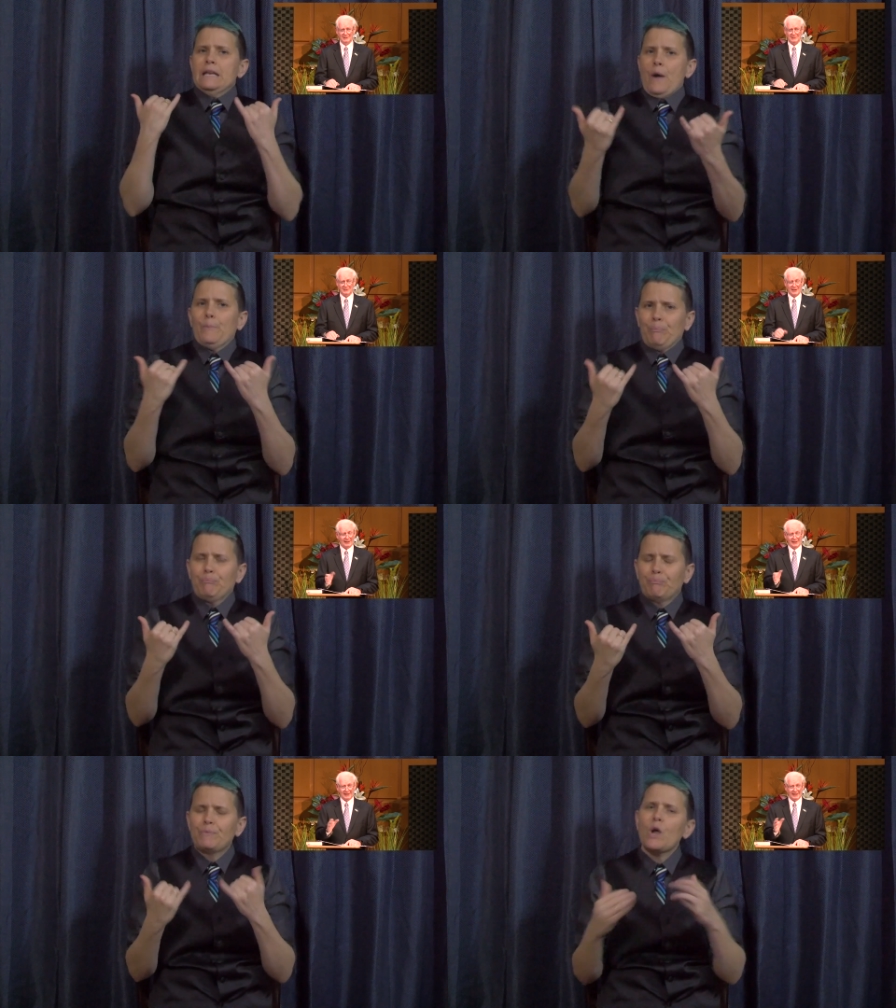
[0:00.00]

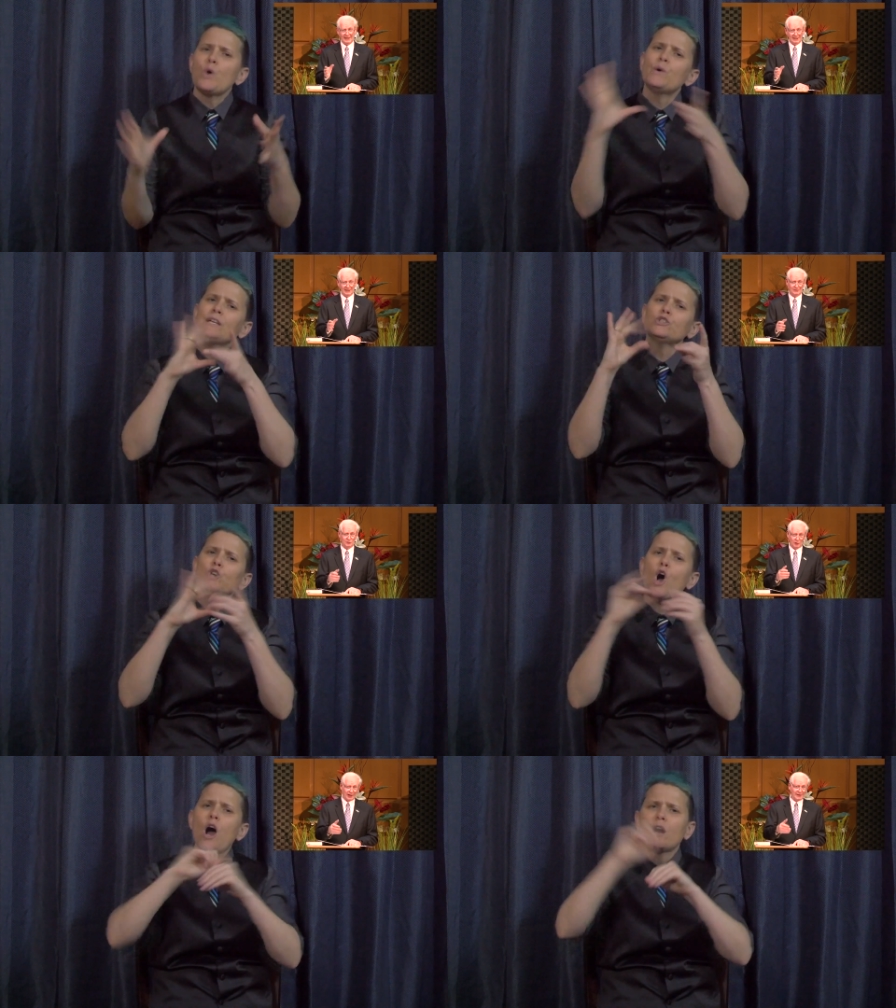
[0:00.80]
settling in and
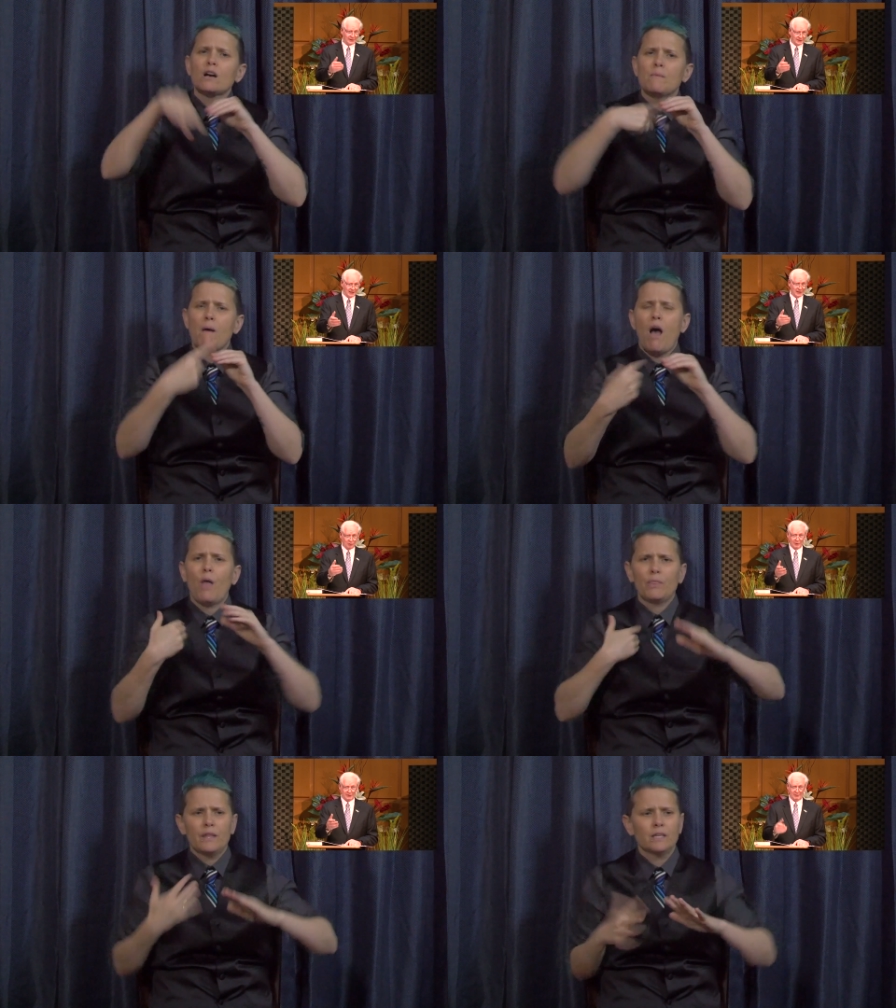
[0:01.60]
trying to
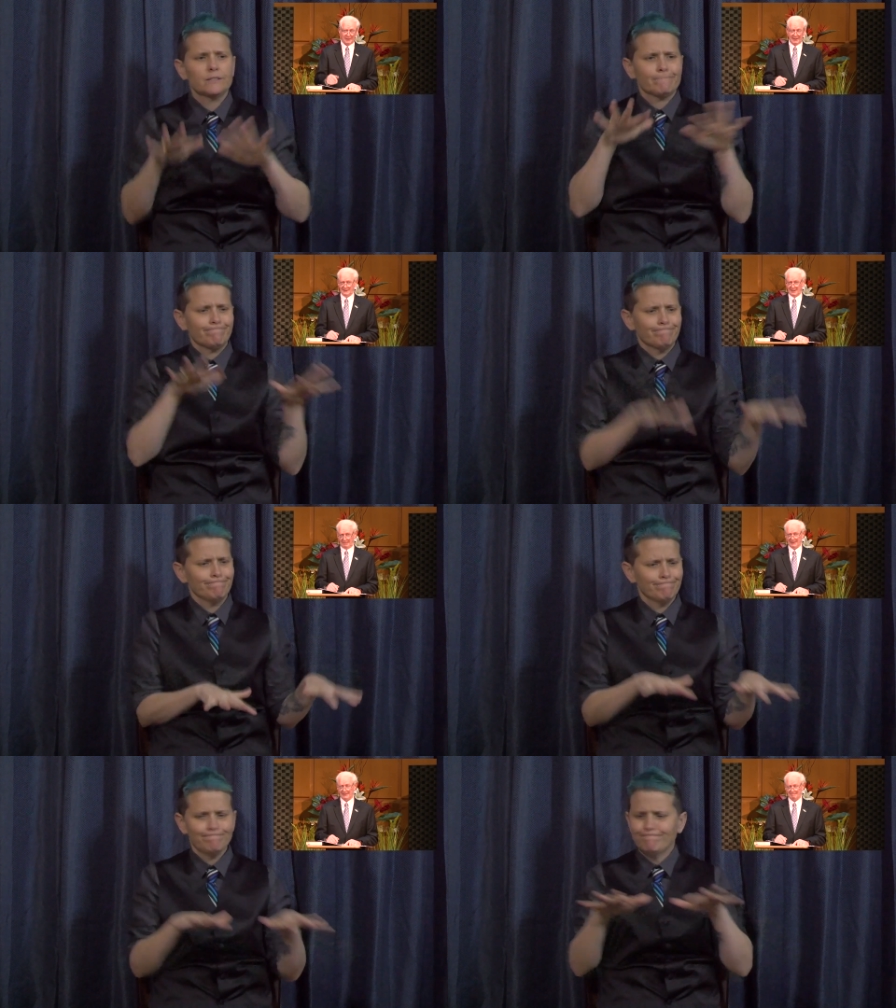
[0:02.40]
deal with the
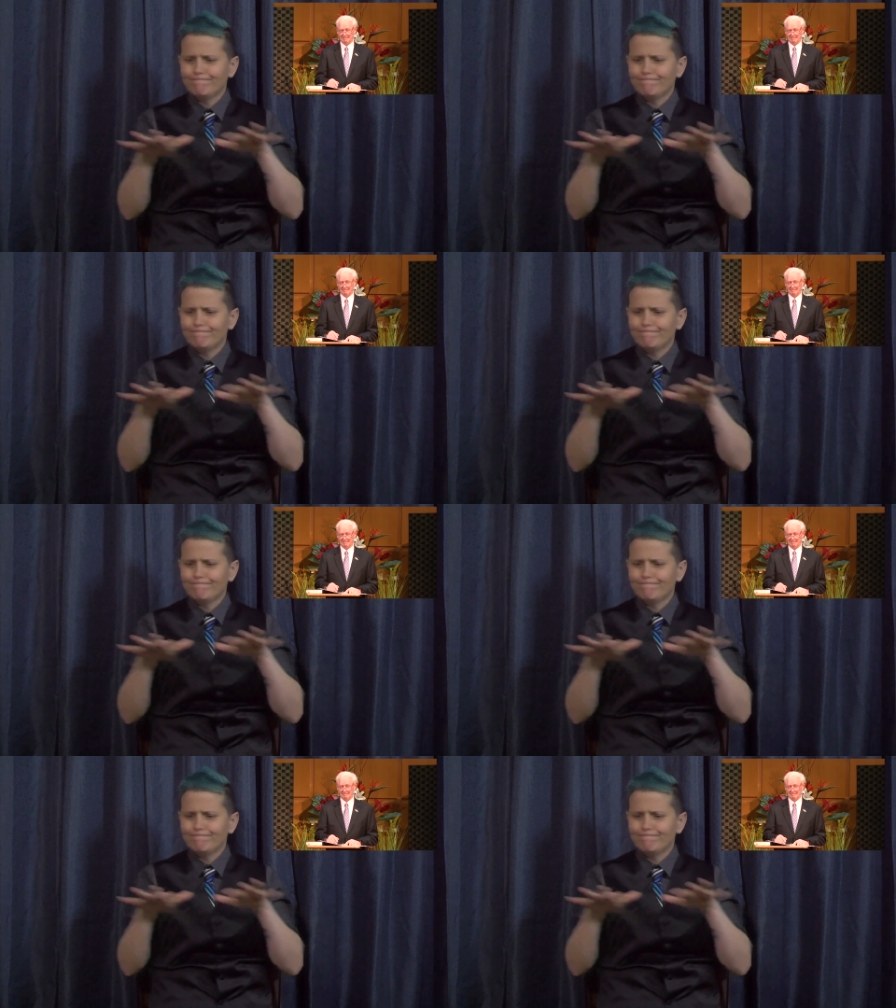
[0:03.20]
pandemic,